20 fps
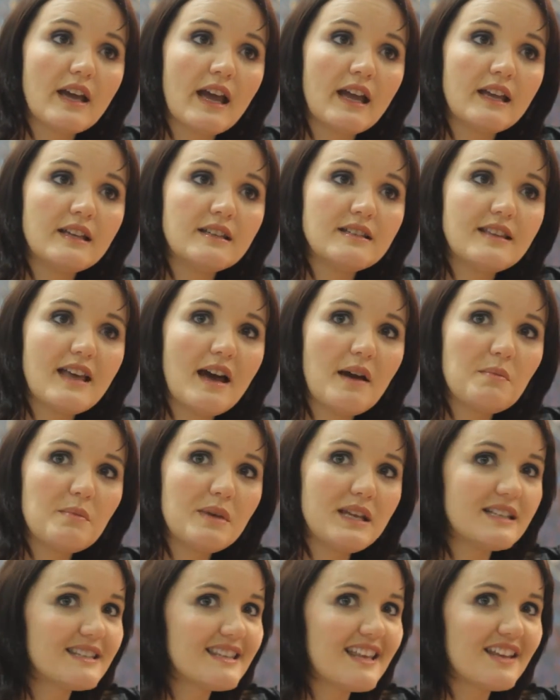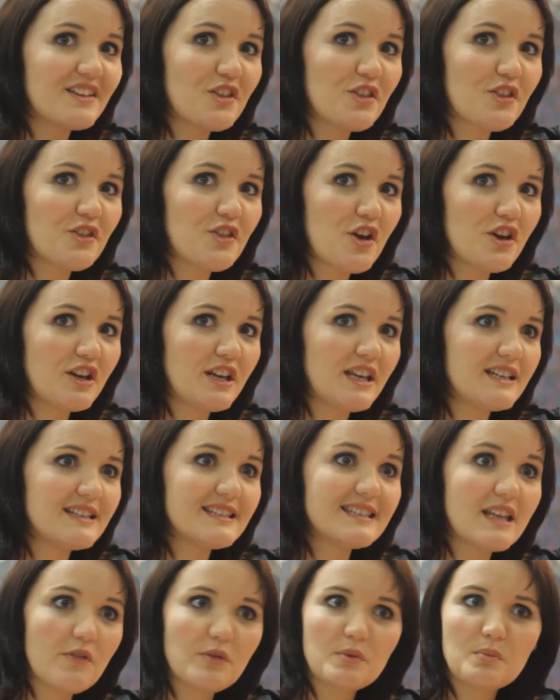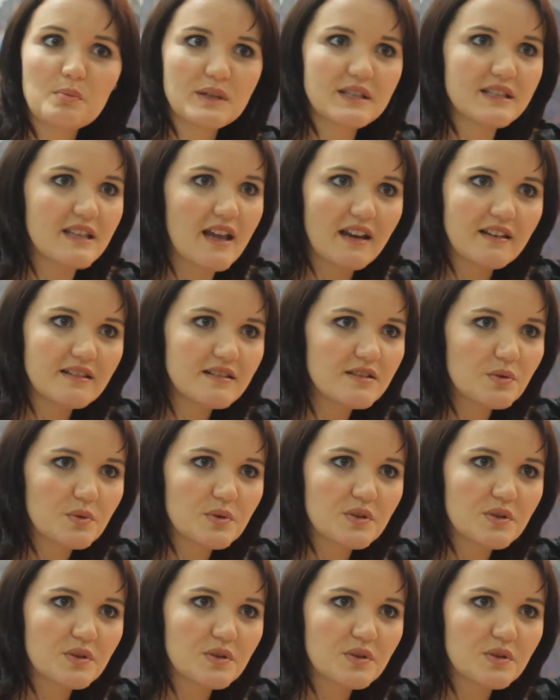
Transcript: And that means that 37%